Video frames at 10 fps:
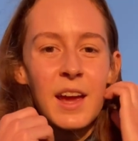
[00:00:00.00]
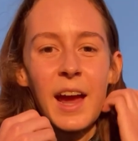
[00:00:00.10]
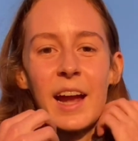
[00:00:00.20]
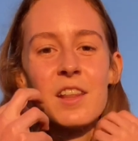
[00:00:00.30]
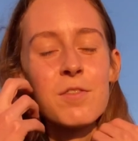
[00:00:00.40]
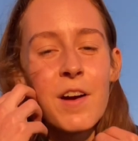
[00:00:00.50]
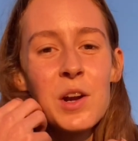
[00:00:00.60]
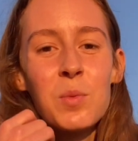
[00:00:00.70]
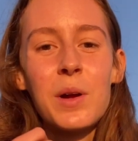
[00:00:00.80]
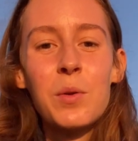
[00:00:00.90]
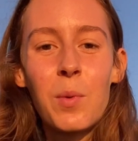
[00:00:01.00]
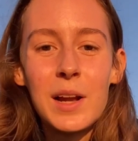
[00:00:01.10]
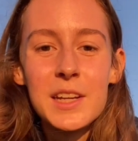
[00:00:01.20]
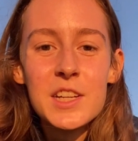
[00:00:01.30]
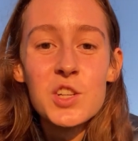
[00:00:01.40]
And the final one, while it
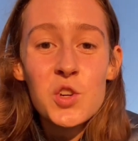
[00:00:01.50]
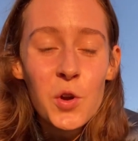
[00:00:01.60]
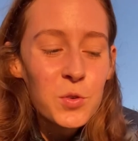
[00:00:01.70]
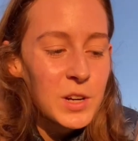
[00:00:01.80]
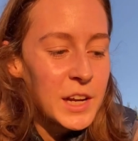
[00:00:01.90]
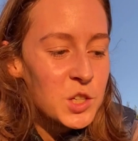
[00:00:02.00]
does not relate to